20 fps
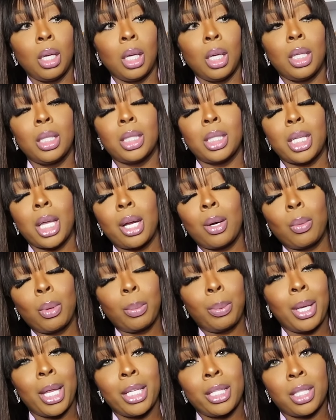Instead of
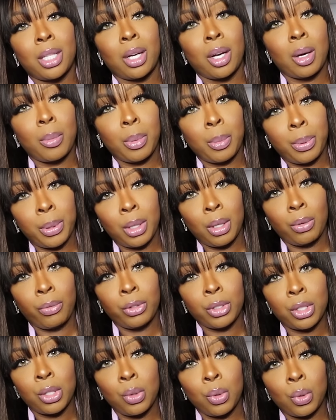replacing Herbapure
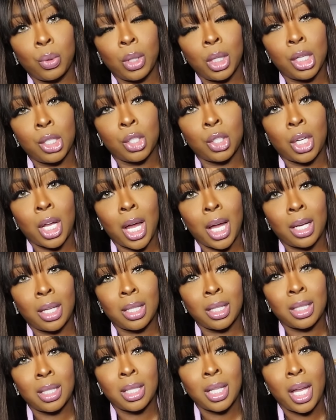for two, three hundred
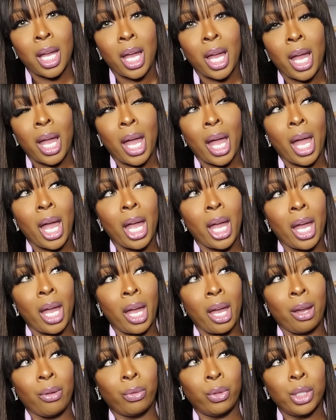dollars
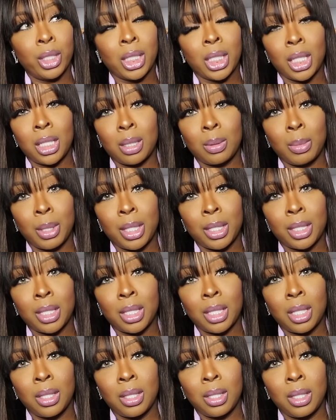every six months
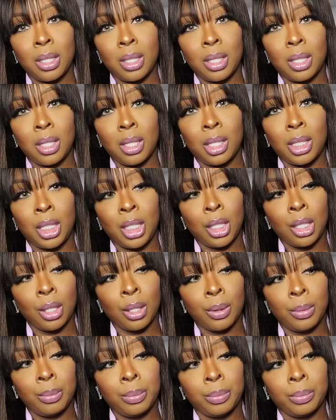to a
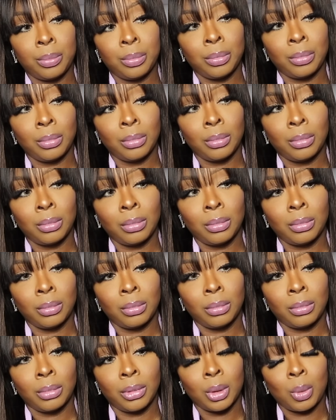year.
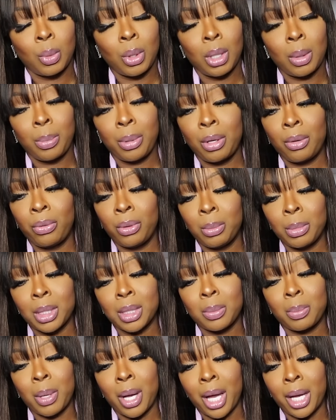Well, perfume
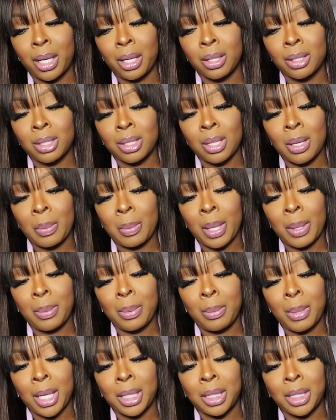expires, so maybe
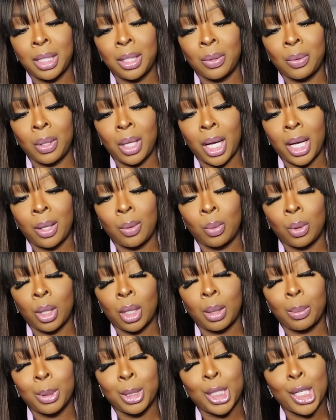my theory ain't
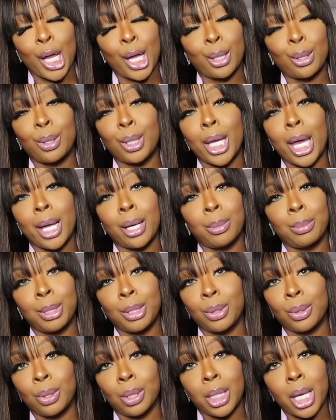working. But y'all know y'all don't be
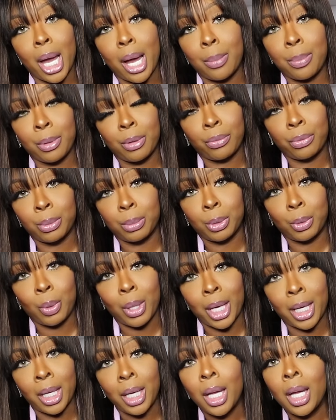throwing y'all perfume
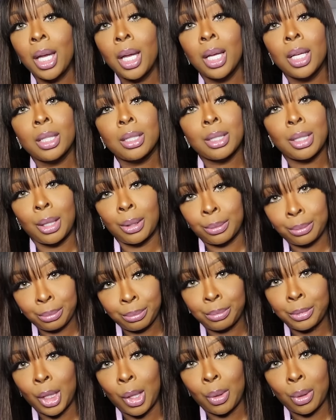away, so
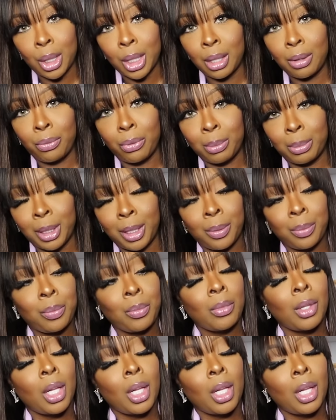don't come for me.